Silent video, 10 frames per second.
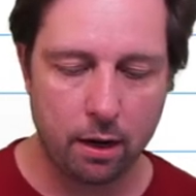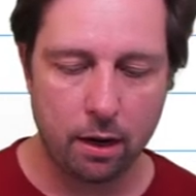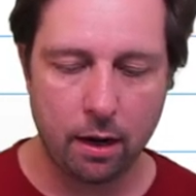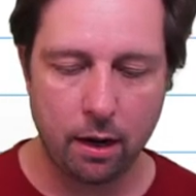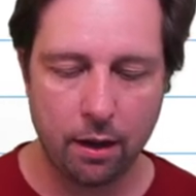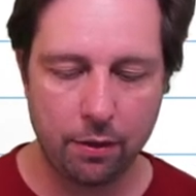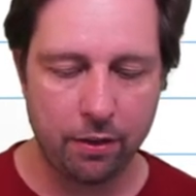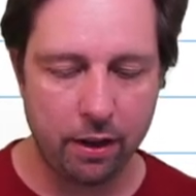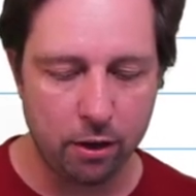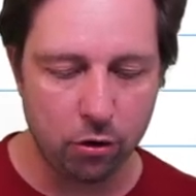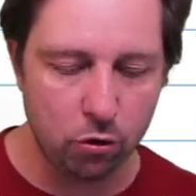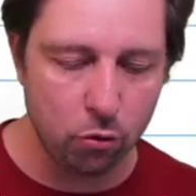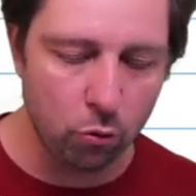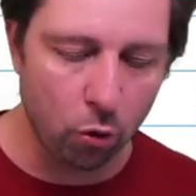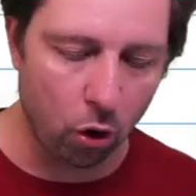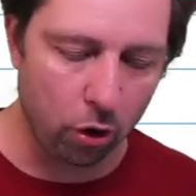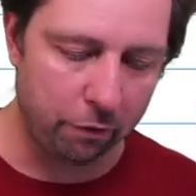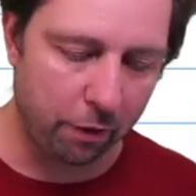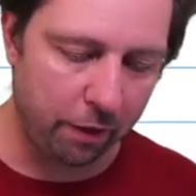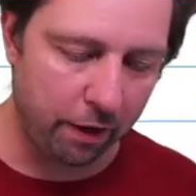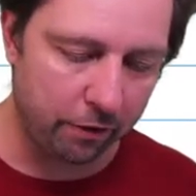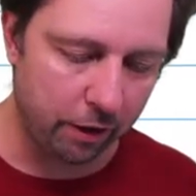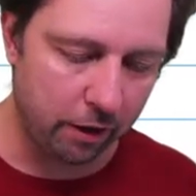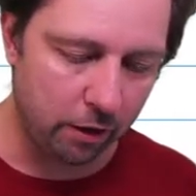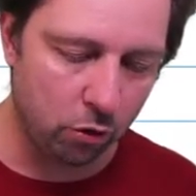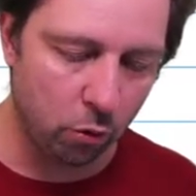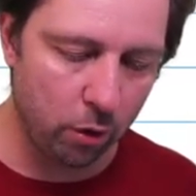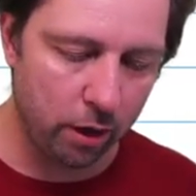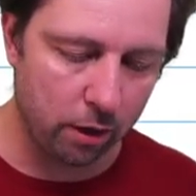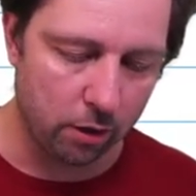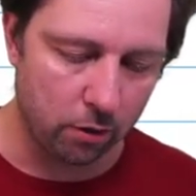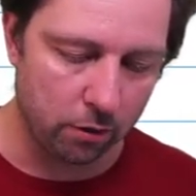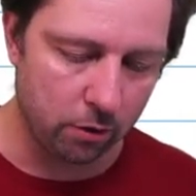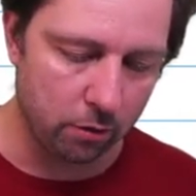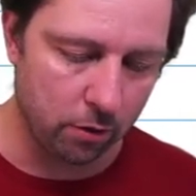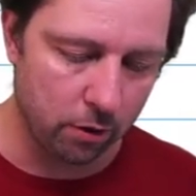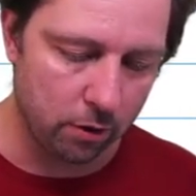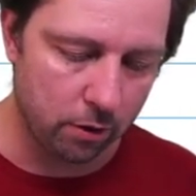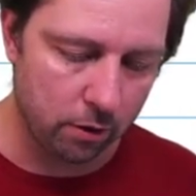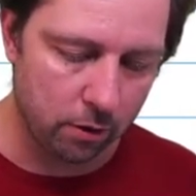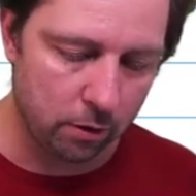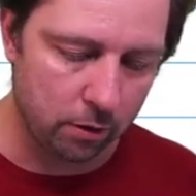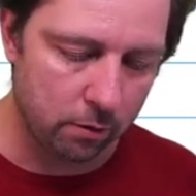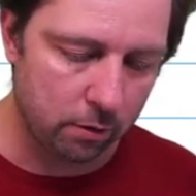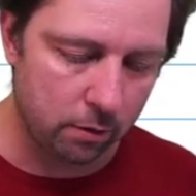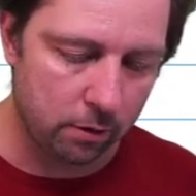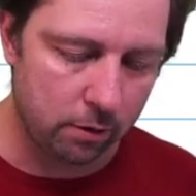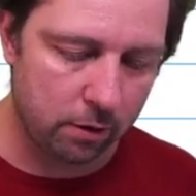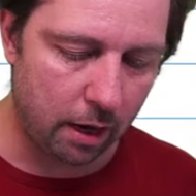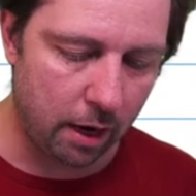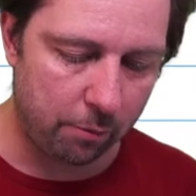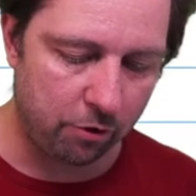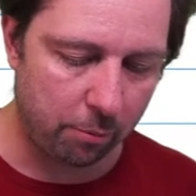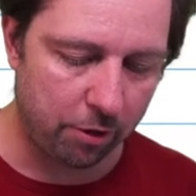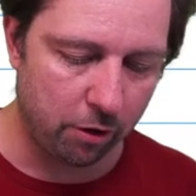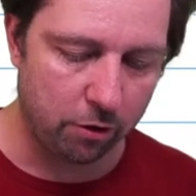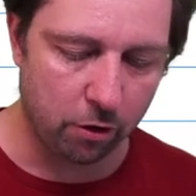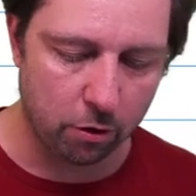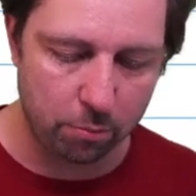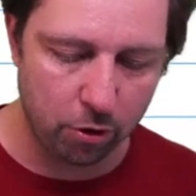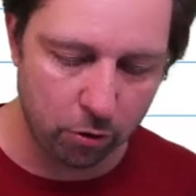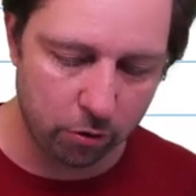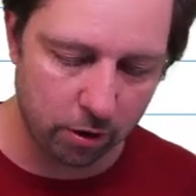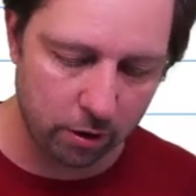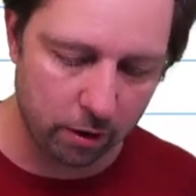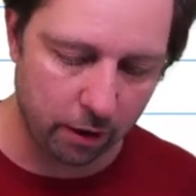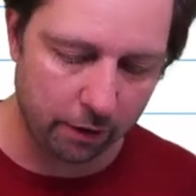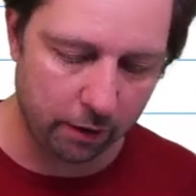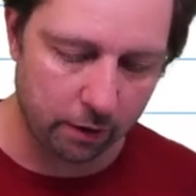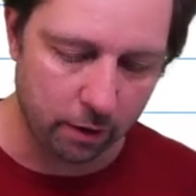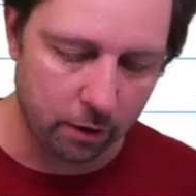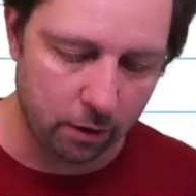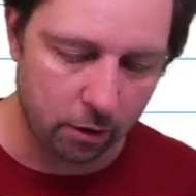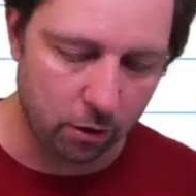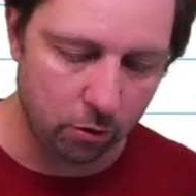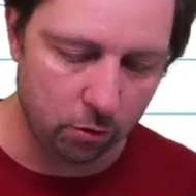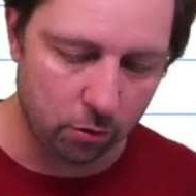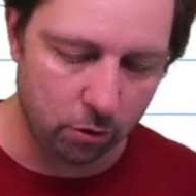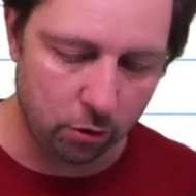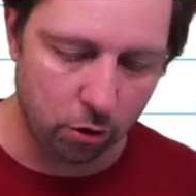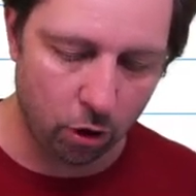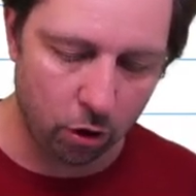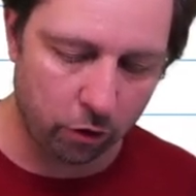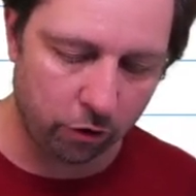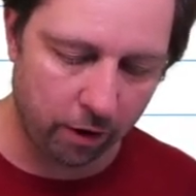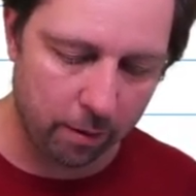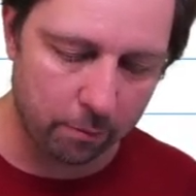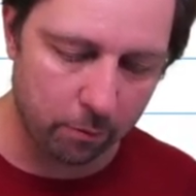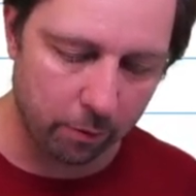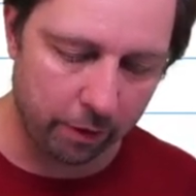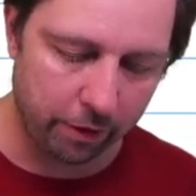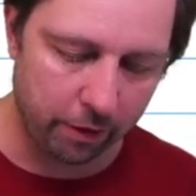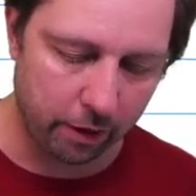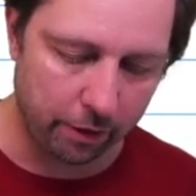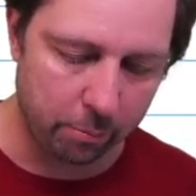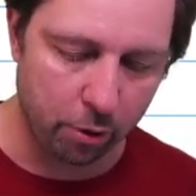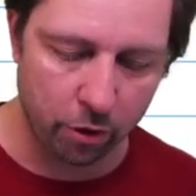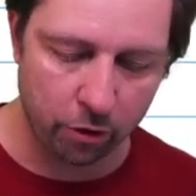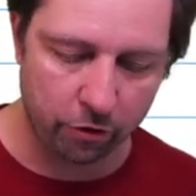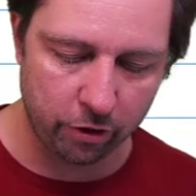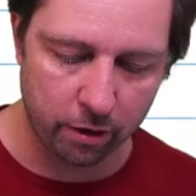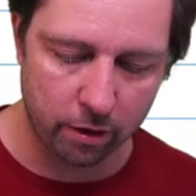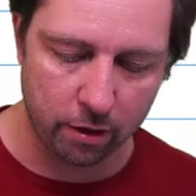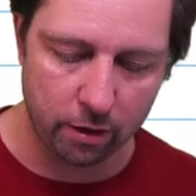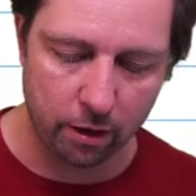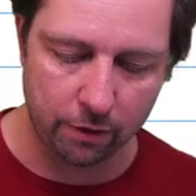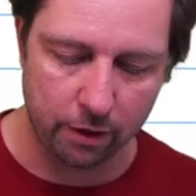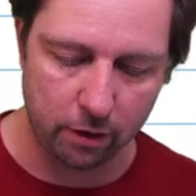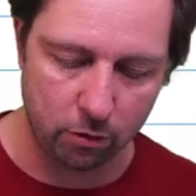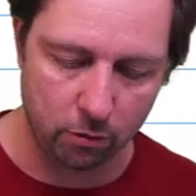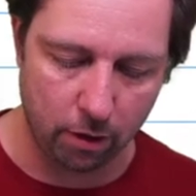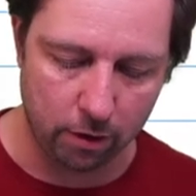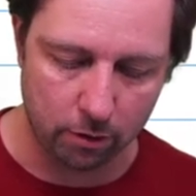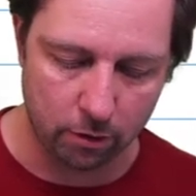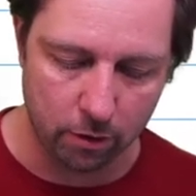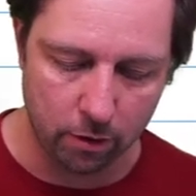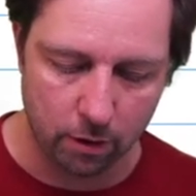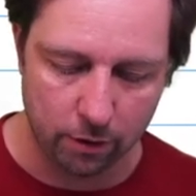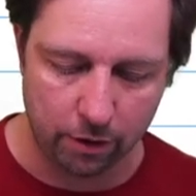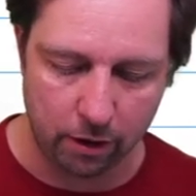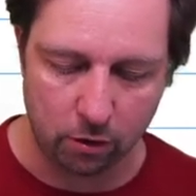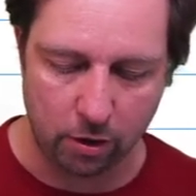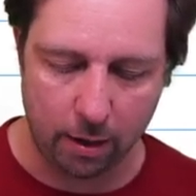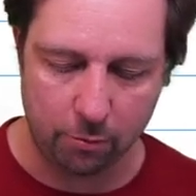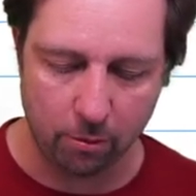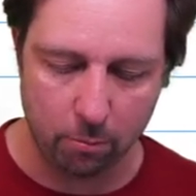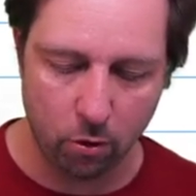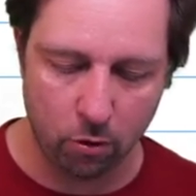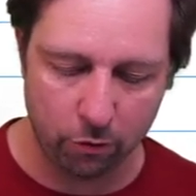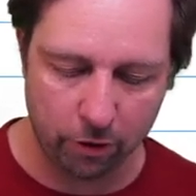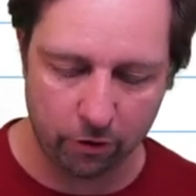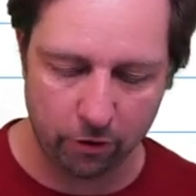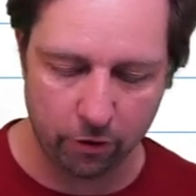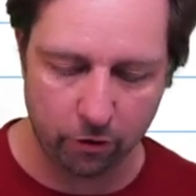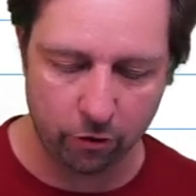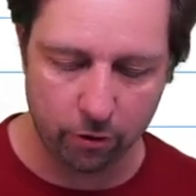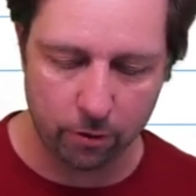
And then you do all of the things that need doing. You know, you type something on your computer, and then you talk some with another person, and then you, I don't know, then you type some more, for instance,